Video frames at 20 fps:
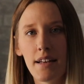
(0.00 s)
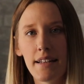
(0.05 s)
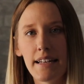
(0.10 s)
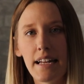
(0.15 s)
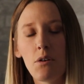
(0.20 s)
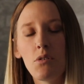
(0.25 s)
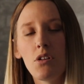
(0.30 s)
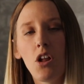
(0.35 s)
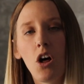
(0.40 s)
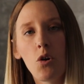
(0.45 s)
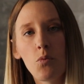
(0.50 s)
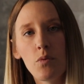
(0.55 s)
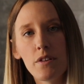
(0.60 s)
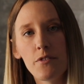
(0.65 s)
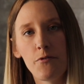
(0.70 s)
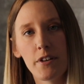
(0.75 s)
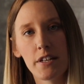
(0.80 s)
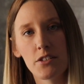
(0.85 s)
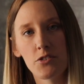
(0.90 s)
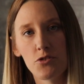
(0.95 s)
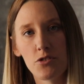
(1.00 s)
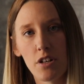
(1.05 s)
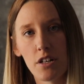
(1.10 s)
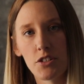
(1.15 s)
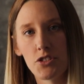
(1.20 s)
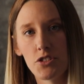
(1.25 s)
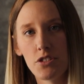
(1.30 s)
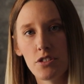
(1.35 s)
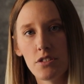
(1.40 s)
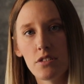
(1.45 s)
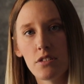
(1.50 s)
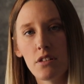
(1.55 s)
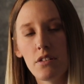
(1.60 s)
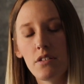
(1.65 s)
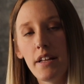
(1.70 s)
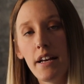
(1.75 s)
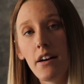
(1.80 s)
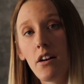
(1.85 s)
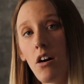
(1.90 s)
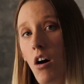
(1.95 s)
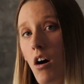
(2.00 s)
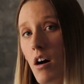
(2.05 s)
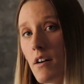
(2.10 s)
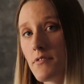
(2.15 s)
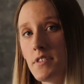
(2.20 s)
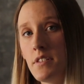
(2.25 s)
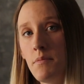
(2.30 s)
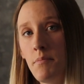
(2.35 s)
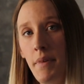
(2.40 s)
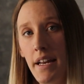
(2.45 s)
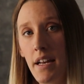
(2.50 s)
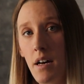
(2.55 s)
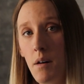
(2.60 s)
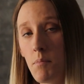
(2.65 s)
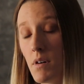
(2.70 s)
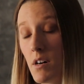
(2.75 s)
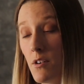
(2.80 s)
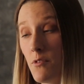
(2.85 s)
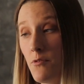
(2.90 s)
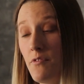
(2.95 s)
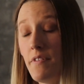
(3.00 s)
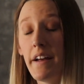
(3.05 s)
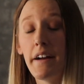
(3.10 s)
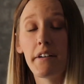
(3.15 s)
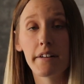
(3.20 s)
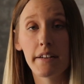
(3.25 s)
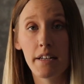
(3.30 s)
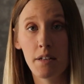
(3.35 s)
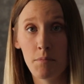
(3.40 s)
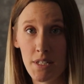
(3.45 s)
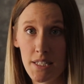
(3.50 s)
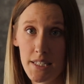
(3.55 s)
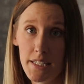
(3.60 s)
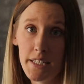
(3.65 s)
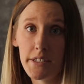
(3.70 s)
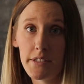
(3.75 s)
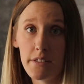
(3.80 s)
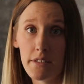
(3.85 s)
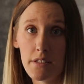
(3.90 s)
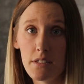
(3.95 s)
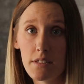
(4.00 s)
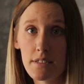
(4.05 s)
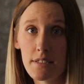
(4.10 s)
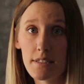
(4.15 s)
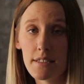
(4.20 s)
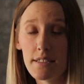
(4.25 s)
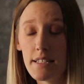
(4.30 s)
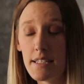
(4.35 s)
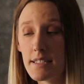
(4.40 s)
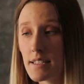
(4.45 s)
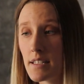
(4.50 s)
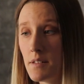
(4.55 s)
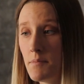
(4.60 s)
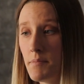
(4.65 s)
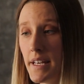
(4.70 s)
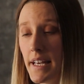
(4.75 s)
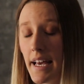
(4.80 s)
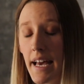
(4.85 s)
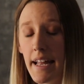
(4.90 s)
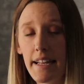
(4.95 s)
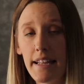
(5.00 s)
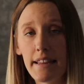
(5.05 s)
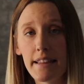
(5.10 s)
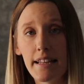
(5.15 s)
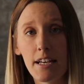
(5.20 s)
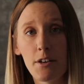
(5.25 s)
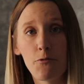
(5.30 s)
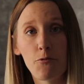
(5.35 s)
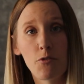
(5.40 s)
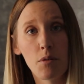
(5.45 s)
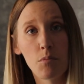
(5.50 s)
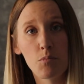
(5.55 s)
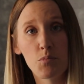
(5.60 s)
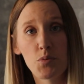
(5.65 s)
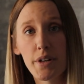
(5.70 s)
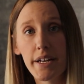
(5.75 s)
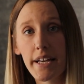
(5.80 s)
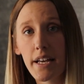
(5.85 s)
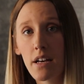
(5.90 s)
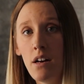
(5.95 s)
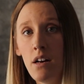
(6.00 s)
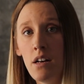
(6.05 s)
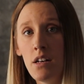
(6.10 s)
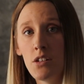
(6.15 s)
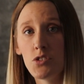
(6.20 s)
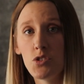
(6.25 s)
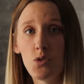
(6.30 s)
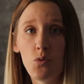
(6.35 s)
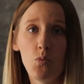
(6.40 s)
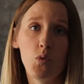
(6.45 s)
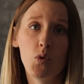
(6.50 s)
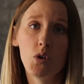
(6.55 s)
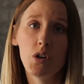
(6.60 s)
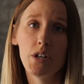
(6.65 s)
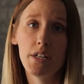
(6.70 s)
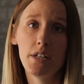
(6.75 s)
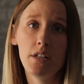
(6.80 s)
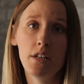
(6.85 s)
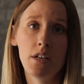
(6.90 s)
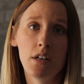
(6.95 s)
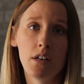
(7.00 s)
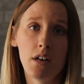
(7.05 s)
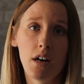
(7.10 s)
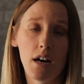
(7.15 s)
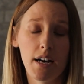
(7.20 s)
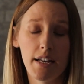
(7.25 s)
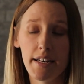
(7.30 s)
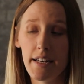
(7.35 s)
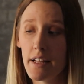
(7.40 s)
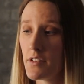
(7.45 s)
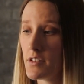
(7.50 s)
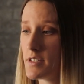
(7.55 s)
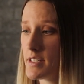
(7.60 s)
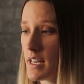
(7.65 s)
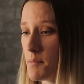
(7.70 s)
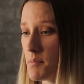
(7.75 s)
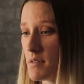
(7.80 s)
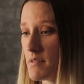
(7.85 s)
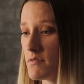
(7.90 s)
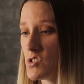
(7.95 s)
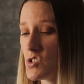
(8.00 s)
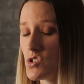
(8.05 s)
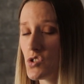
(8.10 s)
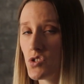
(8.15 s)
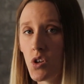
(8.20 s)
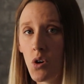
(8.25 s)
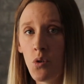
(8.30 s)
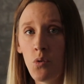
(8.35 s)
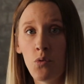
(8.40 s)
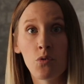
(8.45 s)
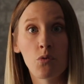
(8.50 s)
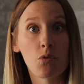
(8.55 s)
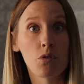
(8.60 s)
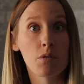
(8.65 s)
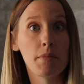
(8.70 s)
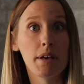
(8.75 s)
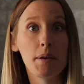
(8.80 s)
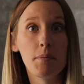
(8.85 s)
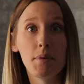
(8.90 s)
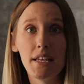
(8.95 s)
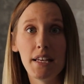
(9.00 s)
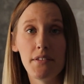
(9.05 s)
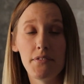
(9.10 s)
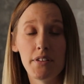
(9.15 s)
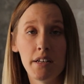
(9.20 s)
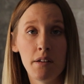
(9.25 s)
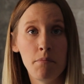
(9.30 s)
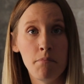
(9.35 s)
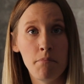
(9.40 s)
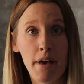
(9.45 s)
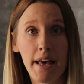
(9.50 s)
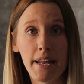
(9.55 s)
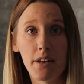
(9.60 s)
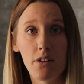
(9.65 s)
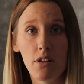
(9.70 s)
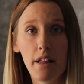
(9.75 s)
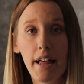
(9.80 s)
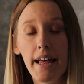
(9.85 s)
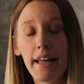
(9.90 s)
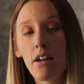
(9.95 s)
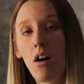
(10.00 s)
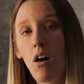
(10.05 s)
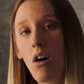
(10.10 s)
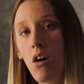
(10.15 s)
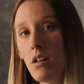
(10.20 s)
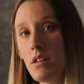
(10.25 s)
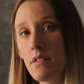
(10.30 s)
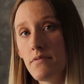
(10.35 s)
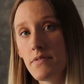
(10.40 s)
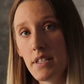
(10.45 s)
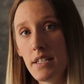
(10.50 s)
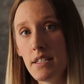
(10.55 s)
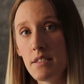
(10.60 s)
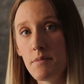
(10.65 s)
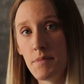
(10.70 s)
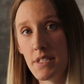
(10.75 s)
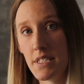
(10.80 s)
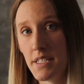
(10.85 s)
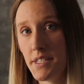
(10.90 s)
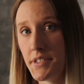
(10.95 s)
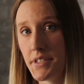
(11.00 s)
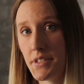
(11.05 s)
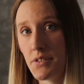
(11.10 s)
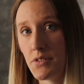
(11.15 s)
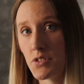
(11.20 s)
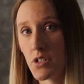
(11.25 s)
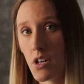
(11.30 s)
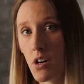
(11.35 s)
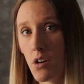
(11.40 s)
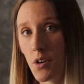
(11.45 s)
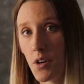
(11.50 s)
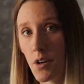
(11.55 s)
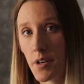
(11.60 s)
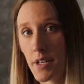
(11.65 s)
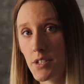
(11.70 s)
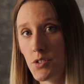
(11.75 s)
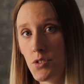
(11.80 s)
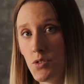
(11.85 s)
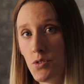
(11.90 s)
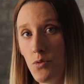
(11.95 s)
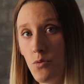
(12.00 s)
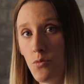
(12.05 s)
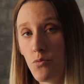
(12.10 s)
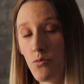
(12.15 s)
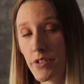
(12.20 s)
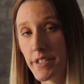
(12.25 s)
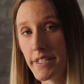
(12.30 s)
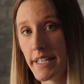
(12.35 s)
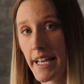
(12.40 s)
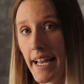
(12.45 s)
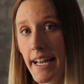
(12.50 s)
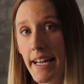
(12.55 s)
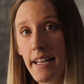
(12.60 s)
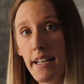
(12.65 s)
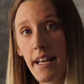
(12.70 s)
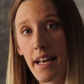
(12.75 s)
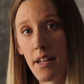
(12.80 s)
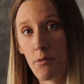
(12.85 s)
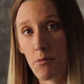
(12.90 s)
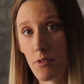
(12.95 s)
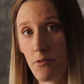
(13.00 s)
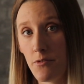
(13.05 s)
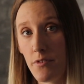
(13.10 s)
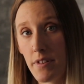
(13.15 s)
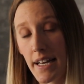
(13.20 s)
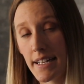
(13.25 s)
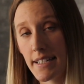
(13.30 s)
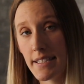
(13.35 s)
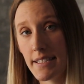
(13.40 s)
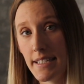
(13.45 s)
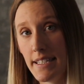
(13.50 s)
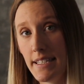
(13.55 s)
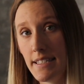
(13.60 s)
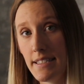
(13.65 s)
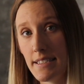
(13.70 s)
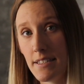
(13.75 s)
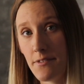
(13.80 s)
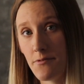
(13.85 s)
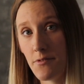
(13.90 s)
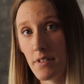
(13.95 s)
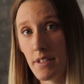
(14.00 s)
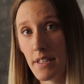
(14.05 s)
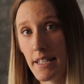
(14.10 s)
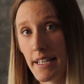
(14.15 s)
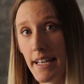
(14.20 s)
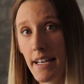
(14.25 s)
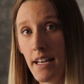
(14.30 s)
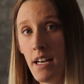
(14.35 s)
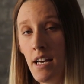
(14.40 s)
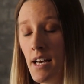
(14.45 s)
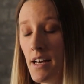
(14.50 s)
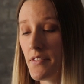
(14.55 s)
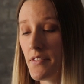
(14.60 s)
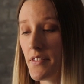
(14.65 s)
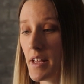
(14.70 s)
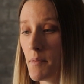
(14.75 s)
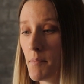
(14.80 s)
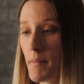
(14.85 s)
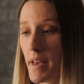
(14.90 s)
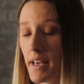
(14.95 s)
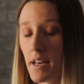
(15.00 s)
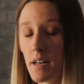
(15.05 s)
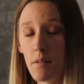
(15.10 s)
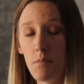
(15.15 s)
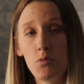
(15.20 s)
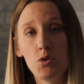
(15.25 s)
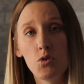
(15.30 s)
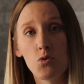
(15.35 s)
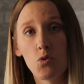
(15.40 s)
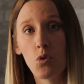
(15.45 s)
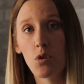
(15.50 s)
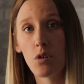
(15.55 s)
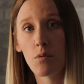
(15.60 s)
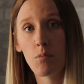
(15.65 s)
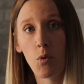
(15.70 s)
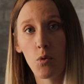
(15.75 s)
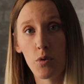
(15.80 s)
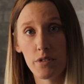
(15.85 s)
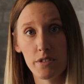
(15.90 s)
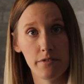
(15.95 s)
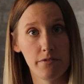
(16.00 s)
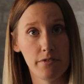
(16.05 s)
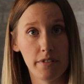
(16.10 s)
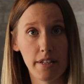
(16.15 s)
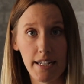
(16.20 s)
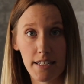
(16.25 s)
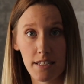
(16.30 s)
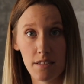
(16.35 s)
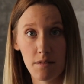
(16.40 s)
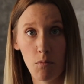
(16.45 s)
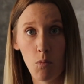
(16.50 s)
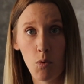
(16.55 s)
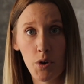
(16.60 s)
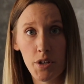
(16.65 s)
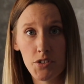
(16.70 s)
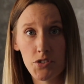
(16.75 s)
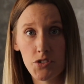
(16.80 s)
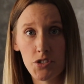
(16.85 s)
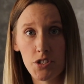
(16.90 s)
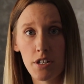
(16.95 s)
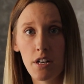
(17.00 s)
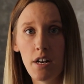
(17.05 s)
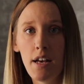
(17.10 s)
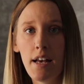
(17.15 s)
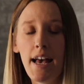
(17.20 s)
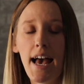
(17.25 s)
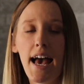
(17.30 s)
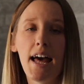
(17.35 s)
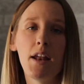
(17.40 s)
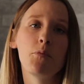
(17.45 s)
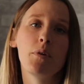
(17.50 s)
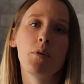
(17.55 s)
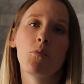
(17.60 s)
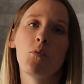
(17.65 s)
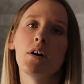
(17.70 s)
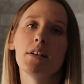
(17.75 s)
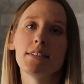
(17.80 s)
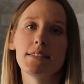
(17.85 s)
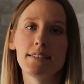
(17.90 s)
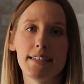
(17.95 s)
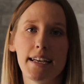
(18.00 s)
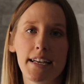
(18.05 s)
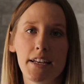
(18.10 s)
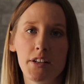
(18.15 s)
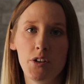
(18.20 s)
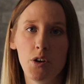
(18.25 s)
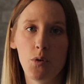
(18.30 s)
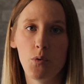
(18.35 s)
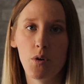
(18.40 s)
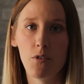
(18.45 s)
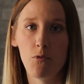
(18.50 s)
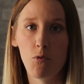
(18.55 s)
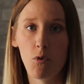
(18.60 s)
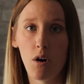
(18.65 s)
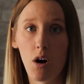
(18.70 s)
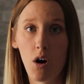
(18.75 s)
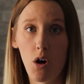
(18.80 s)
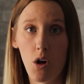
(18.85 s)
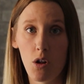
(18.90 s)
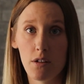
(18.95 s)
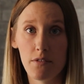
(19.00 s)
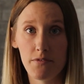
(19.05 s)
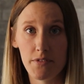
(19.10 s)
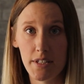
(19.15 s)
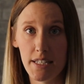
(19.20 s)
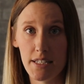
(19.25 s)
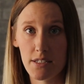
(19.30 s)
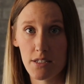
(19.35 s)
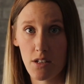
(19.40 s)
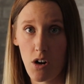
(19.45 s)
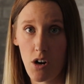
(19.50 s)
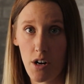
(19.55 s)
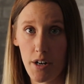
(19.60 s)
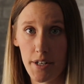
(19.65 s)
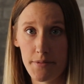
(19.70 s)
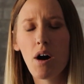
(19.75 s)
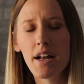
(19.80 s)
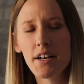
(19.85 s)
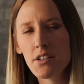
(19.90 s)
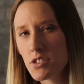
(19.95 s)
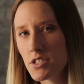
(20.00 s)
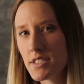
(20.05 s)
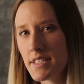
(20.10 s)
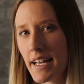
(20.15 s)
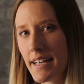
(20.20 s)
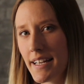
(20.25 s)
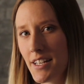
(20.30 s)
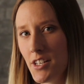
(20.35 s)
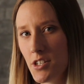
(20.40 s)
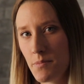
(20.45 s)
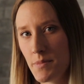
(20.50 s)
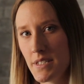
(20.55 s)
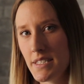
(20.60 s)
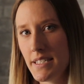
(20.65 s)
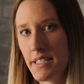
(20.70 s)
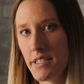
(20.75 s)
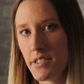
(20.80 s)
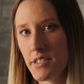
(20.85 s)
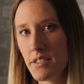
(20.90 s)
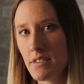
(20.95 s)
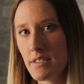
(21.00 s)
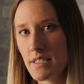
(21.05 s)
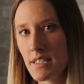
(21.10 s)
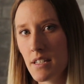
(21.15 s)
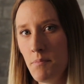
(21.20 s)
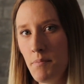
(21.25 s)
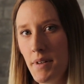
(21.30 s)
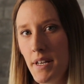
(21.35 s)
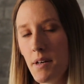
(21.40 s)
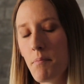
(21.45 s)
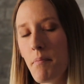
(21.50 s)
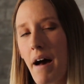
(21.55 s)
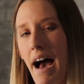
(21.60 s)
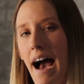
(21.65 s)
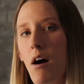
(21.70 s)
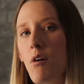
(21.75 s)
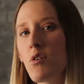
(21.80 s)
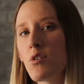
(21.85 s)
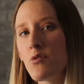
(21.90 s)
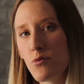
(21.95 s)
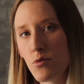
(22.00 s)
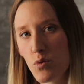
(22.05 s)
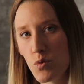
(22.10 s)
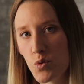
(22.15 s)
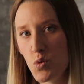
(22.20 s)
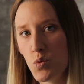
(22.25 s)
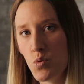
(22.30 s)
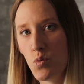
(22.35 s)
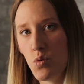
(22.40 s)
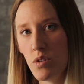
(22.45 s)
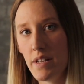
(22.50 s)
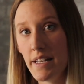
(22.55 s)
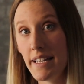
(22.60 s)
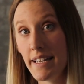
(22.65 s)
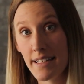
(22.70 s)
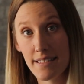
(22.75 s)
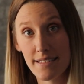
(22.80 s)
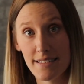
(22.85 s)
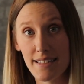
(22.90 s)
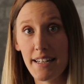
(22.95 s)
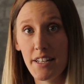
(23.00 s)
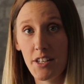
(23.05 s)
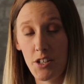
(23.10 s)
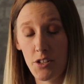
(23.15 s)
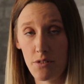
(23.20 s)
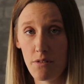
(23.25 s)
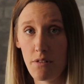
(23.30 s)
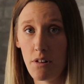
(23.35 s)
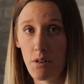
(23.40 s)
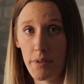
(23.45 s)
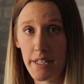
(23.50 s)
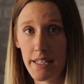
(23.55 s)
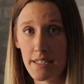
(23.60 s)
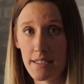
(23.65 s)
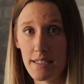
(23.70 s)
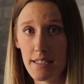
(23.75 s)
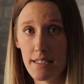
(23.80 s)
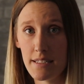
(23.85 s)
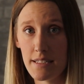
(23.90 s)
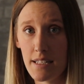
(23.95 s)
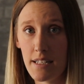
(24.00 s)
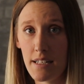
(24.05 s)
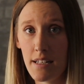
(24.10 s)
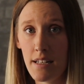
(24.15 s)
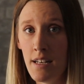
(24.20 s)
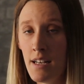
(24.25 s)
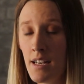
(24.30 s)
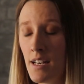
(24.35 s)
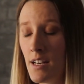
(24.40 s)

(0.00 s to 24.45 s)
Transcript: Now, along with fixed structures, they are often made up of varying materials. This can be anything from brick to wood, another type of stone, or maybe even a metal. And all of these materials are going to retain and reflect heat differently. They may absorb or deflect moisture, and we want to take note of what all of these are. Understanding your materials can be a powerful tool in extending your growing season.